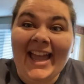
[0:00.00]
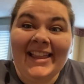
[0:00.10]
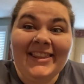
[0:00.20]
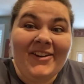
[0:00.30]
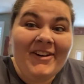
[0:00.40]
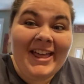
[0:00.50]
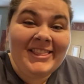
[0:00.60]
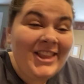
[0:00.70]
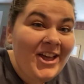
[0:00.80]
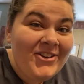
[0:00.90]

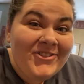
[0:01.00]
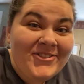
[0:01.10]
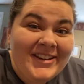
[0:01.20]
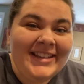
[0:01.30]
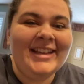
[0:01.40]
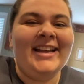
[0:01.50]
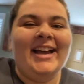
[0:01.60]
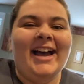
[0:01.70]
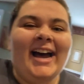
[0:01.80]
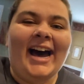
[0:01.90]
Hello.
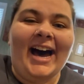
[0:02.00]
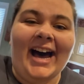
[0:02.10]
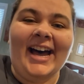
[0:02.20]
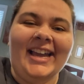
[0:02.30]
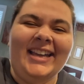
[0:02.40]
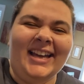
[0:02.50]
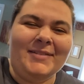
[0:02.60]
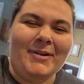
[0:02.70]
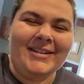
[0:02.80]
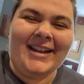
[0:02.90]
I got
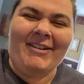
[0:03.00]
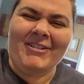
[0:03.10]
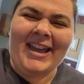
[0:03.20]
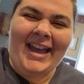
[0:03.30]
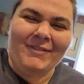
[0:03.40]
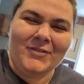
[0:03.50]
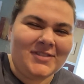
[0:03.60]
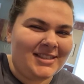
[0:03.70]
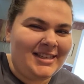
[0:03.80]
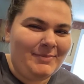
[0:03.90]
about an hour and a half of
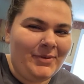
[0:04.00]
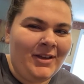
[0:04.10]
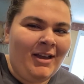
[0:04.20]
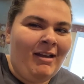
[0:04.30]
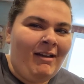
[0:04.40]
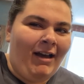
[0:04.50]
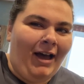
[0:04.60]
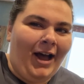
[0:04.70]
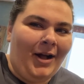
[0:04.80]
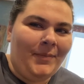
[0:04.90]
sleep.
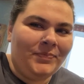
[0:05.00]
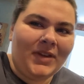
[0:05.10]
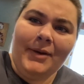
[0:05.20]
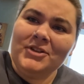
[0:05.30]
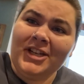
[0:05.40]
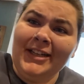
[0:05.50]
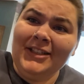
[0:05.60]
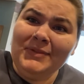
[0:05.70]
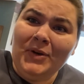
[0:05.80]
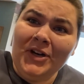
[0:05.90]
I wish I got a
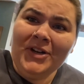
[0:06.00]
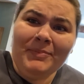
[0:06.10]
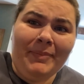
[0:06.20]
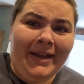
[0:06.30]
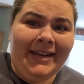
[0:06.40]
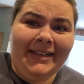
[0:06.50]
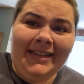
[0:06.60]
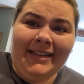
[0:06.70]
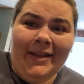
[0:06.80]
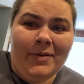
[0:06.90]
little more, but
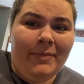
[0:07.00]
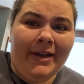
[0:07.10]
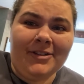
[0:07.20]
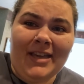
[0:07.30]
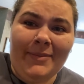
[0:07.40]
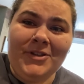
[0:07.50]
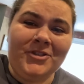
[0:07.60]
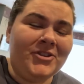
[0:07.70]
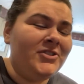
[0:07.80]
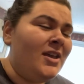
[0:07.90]
I mean, beggars can't be
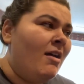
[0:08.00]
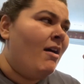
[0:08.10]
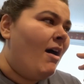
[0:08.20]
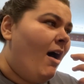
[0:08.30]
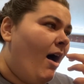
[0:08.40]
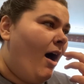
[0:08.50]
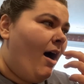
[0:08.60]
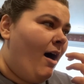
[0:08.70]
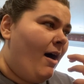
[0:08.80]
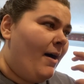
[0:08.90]
choosers.
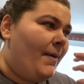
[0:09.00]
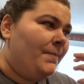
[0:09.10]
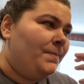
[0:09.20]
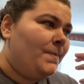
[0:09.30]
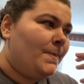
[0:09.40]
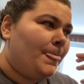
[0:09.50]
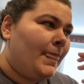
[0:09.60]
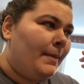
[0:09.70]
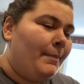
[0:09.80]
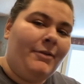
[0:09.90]

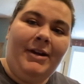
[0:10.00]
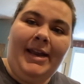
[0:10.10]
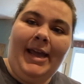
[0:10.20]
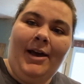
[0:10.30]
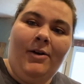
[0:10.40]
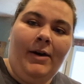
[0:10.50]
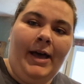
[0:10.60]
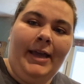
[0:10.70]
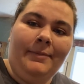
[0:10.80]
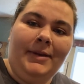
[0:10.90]
But right now
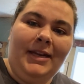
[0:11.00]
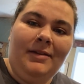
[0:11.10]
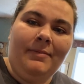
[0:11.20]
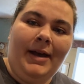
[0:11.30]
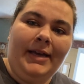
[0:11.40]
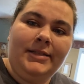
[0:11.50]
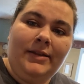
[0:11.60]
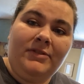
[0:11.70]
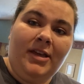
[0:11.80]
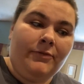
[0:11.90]
I am getting my
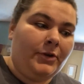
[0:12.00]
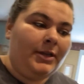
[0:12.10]
stuff together for